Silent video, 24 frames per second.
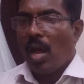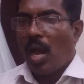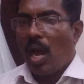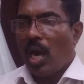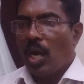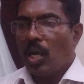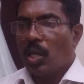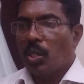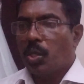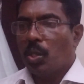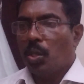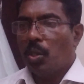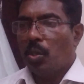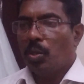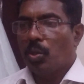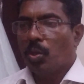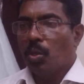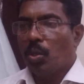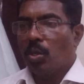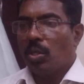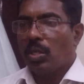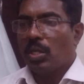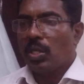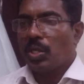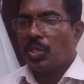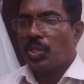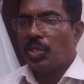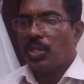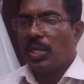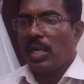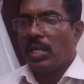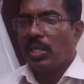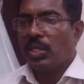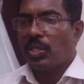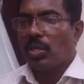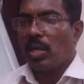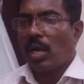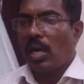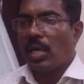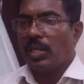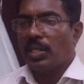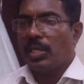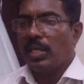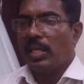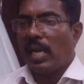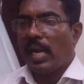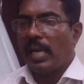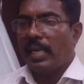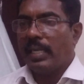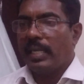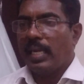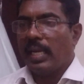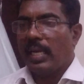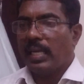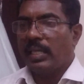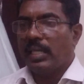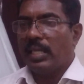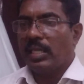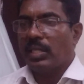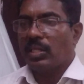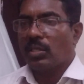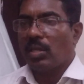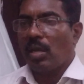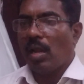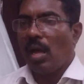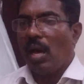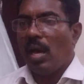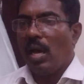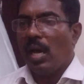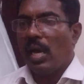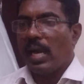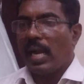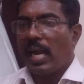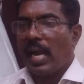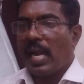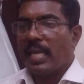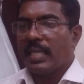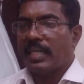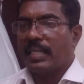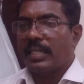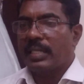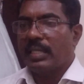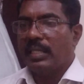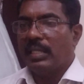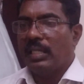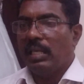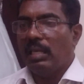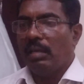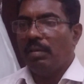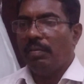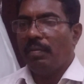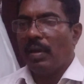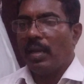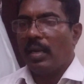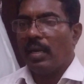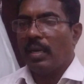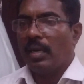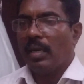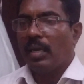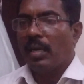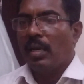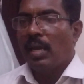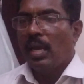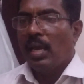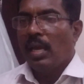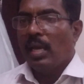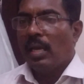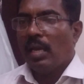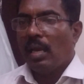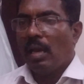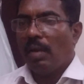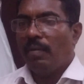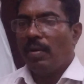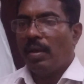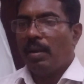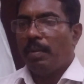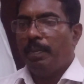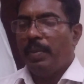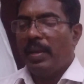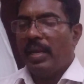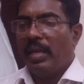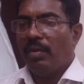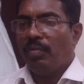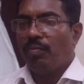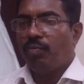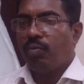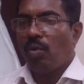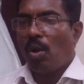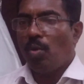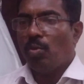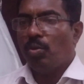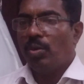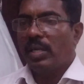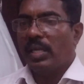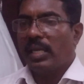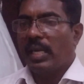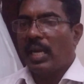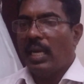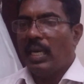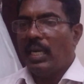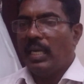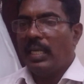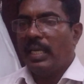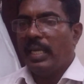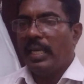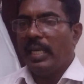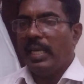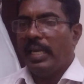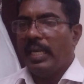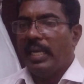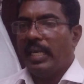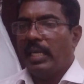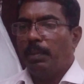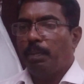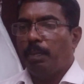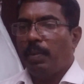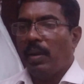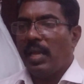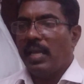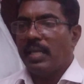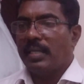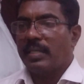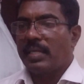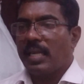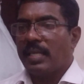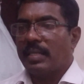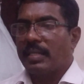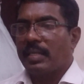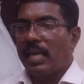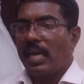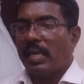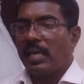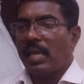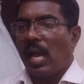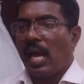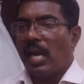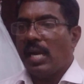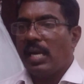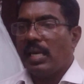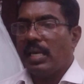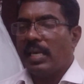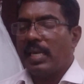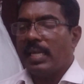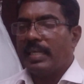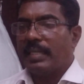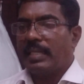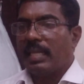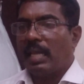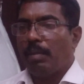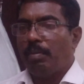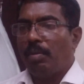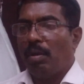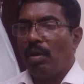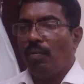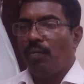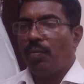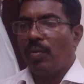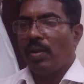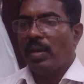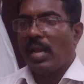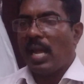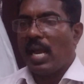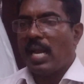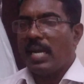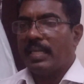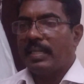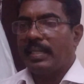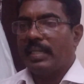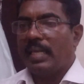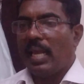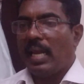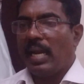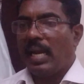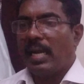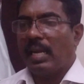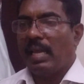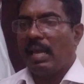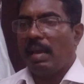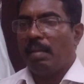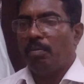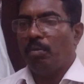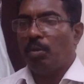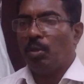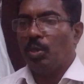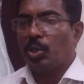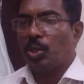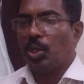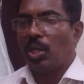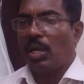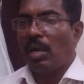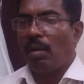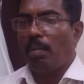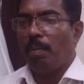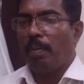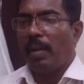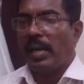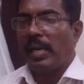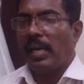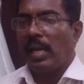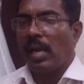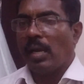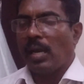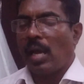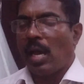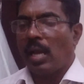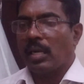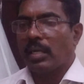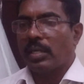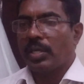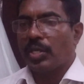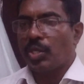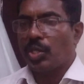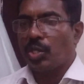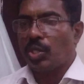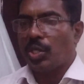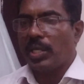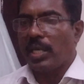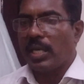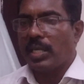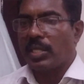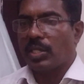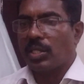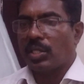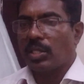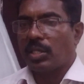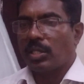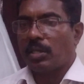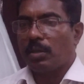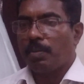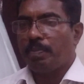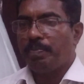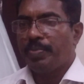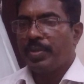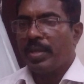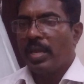Although no Christian charged under this law has even ever been found guilty, it places an unreasonable financial and emotional burden on Christians.